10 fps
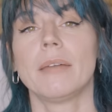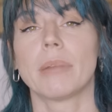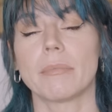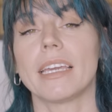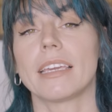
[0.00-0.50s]

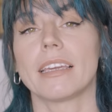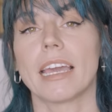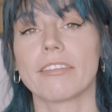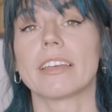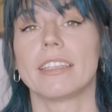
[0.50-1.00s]
by
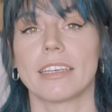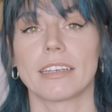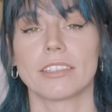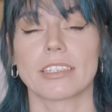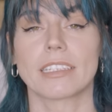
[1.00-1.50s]
making
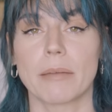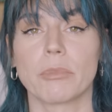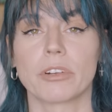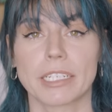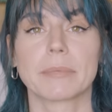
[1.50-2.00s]
everything just that
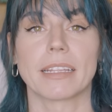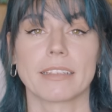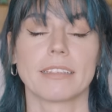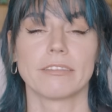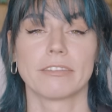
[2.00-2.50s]
more
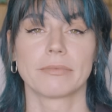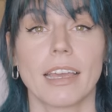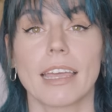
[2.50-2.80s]
expensive.